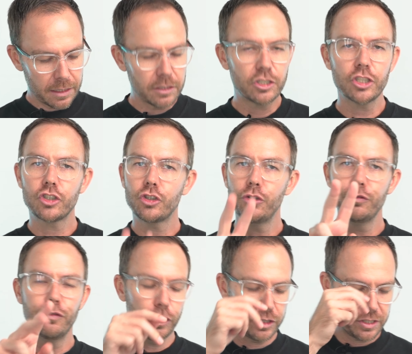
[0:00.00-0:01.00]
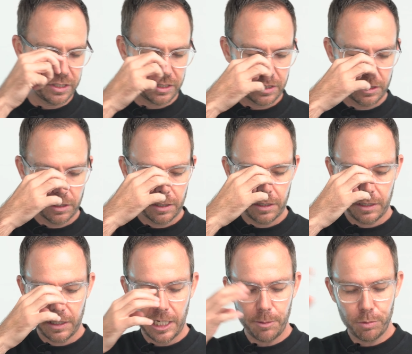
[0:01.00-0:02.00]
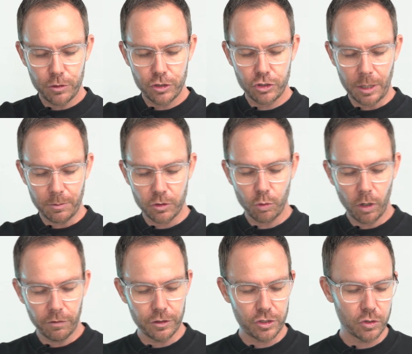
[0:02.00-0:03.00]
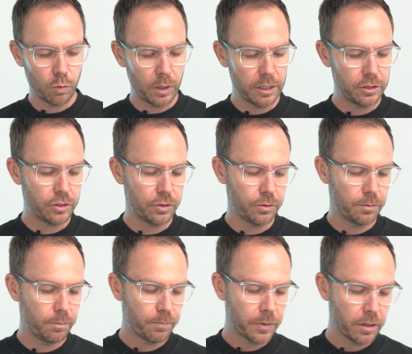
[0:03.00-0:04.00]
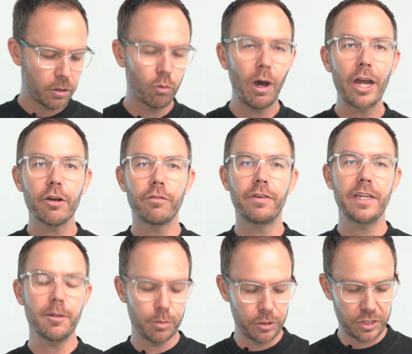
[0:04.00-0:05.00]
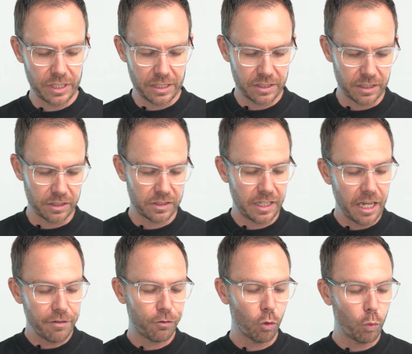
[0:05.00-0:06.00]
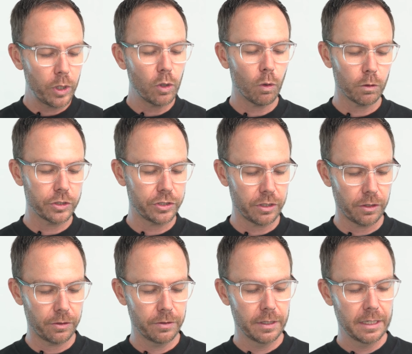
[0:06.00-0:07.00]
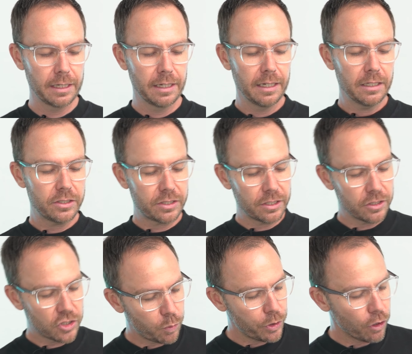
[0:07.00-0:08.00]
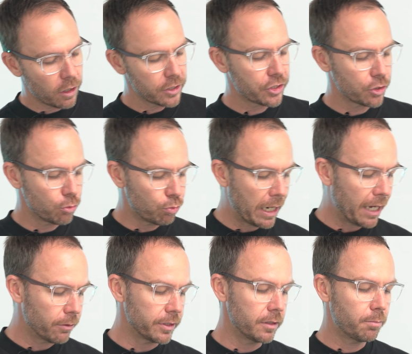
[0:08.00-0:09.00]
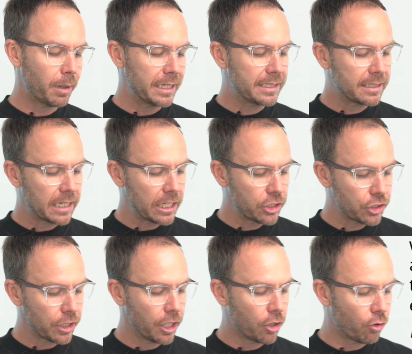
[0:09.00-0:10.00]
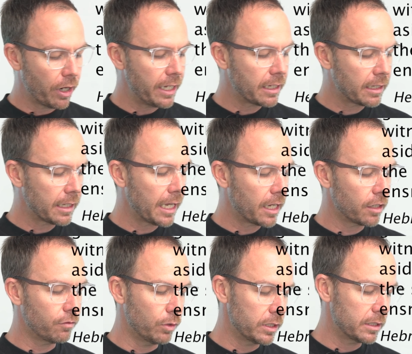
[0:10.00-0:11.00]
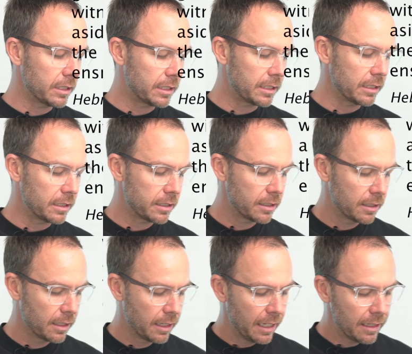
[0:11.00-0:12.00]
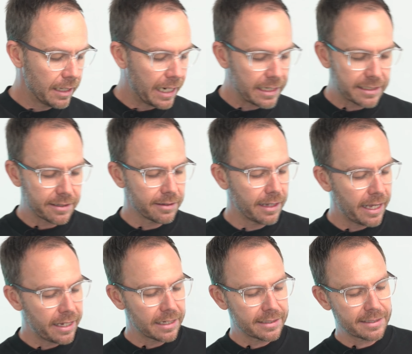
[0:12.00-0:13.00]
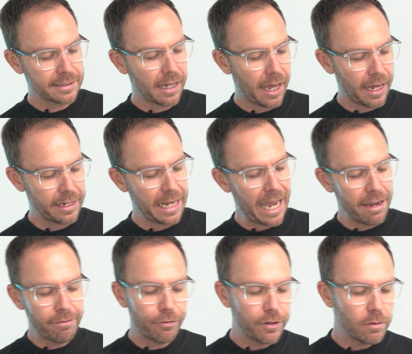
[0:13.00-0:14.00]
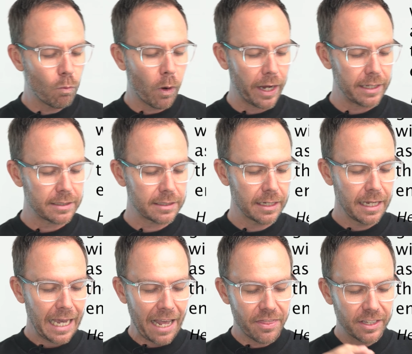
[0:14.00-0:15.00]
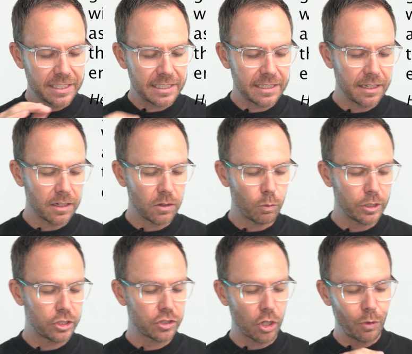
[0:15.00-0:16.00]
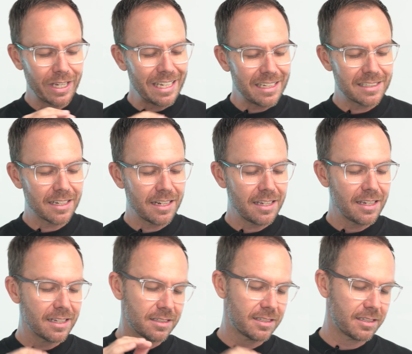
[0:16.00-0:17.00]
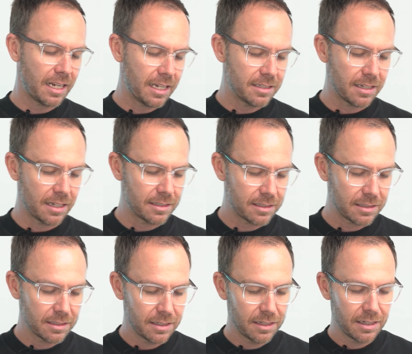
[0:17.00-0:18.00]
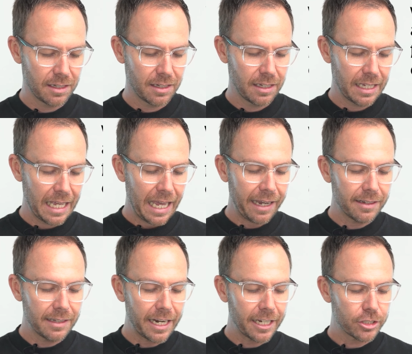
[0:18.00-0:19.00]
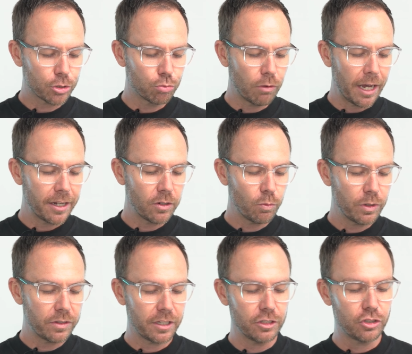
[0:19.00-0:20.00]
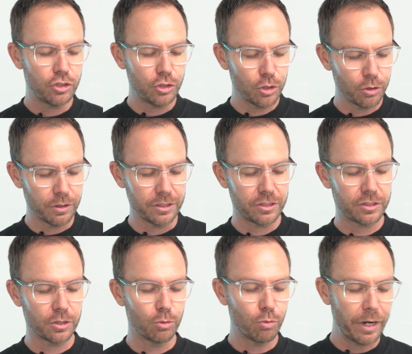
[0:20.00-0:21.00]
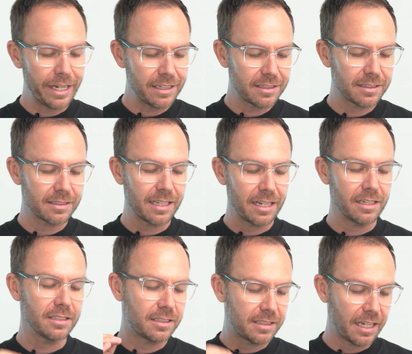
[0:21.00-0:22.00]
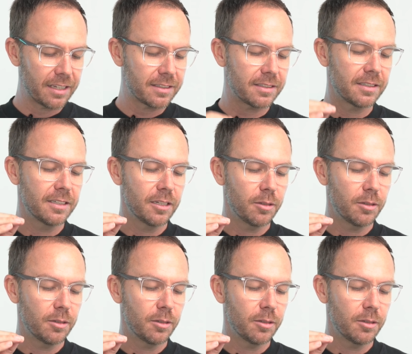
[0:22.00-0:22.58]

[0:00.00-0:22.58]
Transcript: In just 2 verses. Hebrews chapter 12 verses 1 and 2. The writer of Hebrews says this: "Therefore we also, since we are surrounded by such a great cloud of witnesses, let us lay aside every weight and the sin which so easily ensnares us, and let us run with endurance the race that is set